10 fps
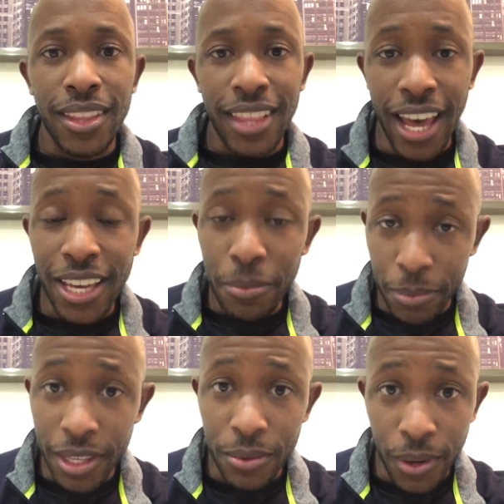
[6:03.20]
like
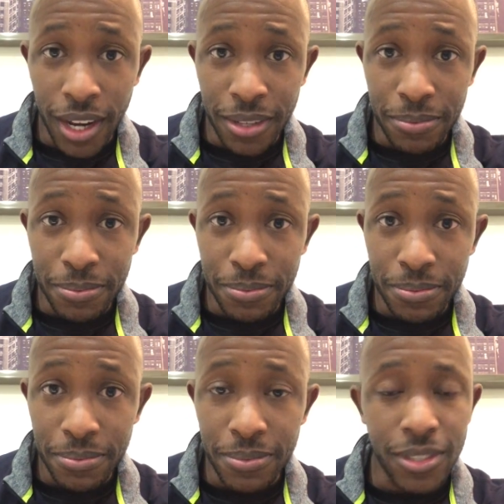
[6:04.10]
me, right?
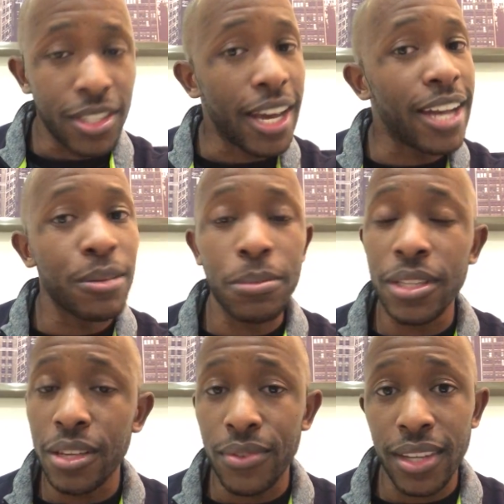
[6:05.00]
She had to
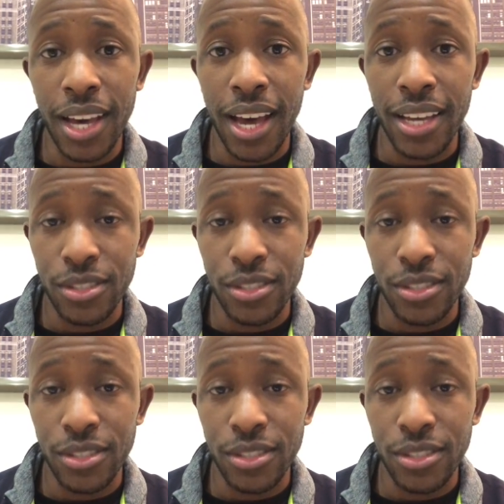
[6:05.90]
believe in God.